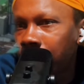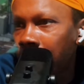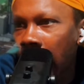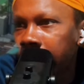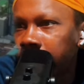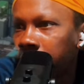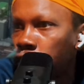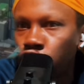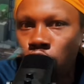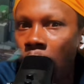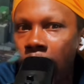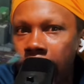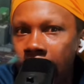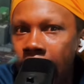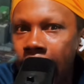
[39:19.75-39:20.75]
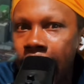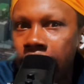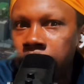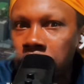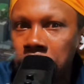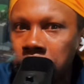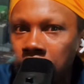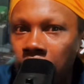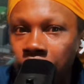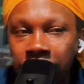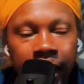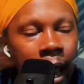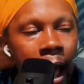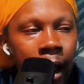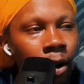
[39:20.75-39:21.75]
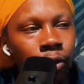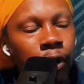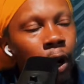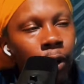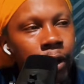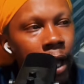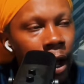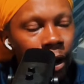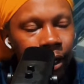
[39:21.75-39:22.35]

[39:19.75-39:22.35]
like the triads or something. I don't know, y'all.